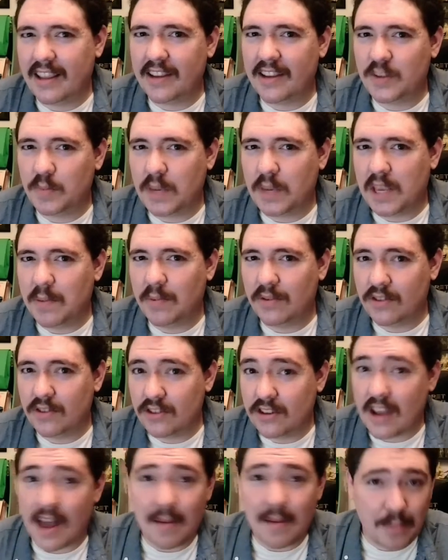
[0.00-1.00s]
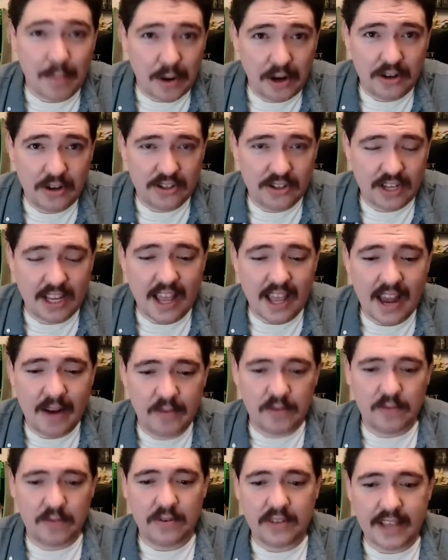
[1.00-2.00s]
people stop purchasing items
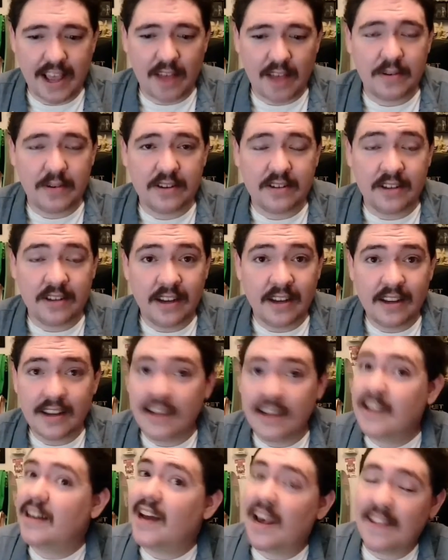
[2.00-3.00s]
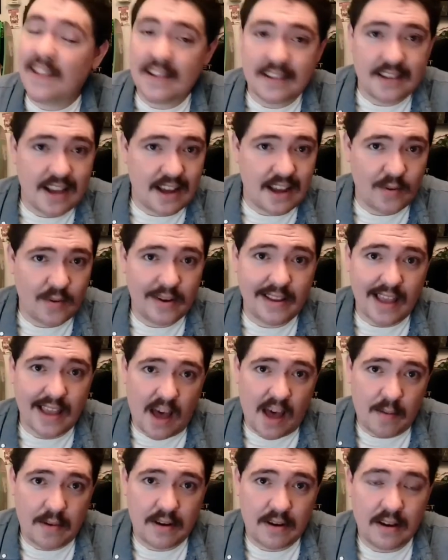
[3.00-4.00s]
from the scalpers, and that's not going to
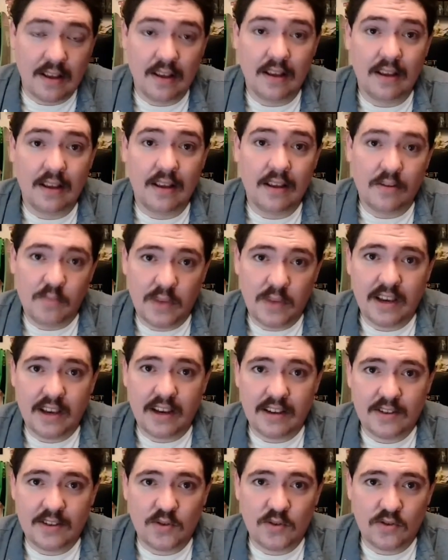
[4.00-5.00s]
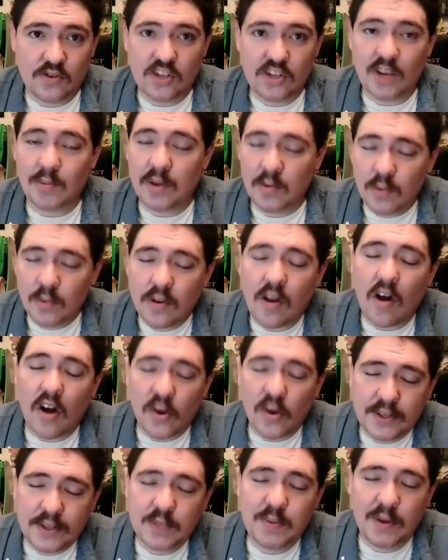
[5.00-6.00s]
happen. Because someone will
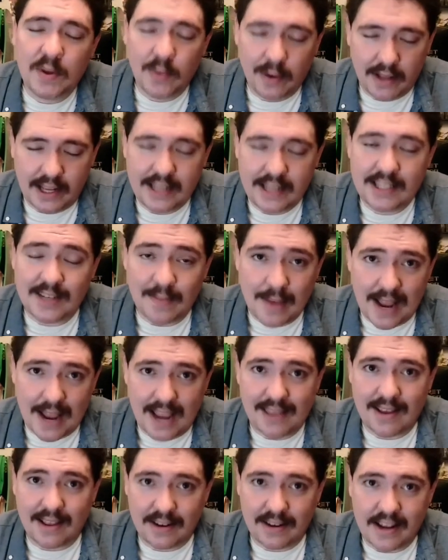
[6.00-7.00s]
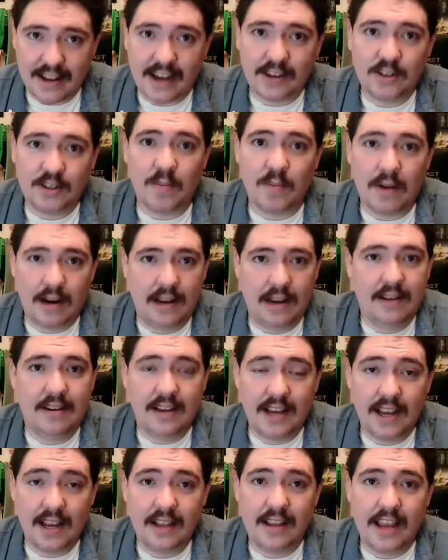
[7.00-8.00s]
always be willing to pay that little extra money to
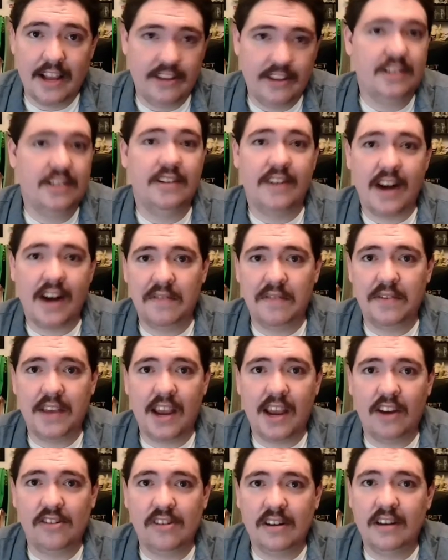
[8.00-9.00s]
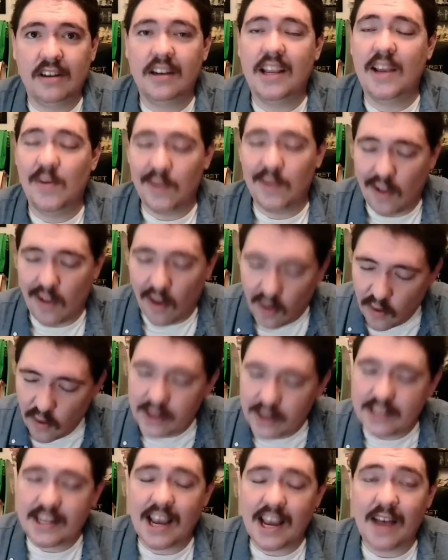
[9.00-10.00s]
get instant gratification. It will
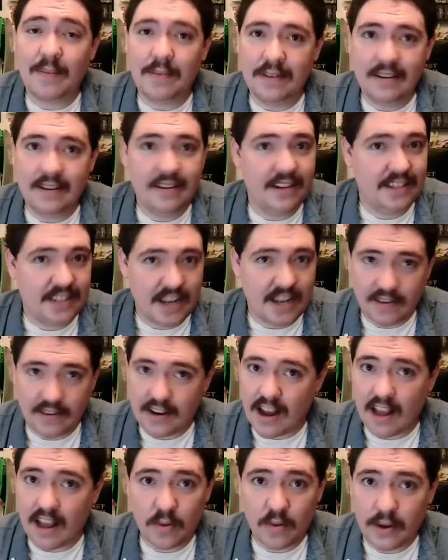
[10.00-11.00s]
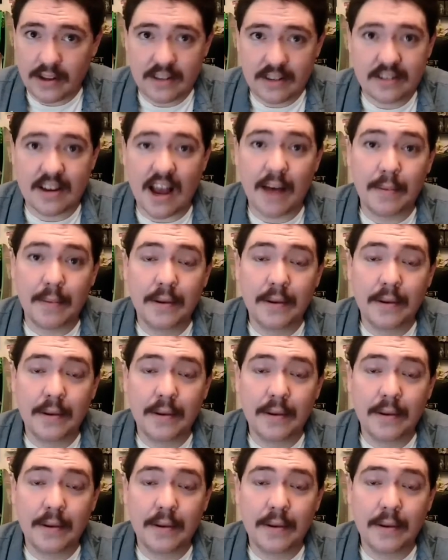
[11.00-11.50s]
always happen. It's never not going to stop.